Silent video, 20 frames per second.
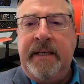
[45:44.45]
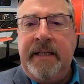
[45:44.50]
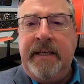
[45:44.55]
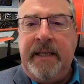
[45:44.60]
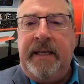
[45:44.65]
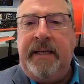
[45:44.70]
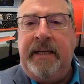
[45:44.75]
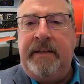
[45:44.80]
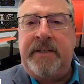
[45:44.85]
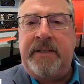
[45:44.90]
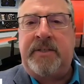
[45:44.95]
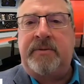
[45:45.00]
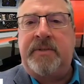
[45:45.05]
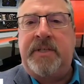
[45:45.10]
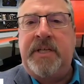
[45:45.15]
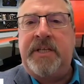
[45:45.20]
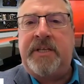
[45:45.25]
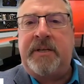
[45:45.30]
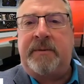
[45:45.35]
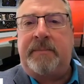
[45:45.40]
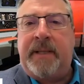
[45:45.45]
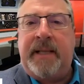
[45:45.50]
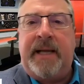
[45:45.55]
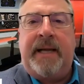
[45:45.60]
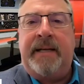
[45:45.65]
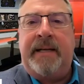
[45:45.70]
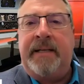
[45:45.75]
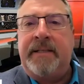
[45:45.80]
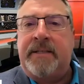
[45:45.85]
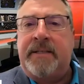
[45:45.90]
in the strategic
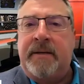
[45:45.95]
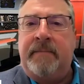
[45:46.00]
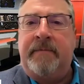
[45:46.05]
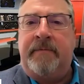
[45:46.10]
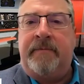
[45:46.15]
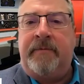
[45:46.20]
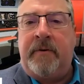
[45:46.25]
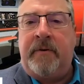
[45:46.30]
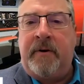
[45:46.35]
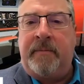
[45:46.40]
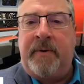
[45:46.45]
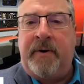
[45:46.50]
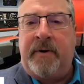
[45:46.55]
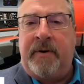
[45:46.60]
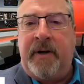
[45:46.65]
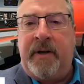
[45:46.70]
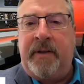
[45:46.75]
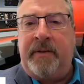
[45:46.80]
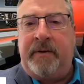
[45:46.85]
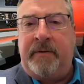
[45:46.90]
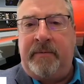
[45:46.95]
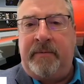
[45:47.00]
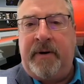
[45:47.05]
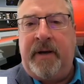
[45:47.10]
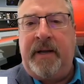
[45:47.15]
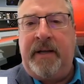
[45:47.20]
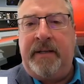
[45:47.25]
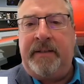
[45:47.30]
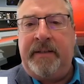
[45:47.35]
plan in some form or other, right?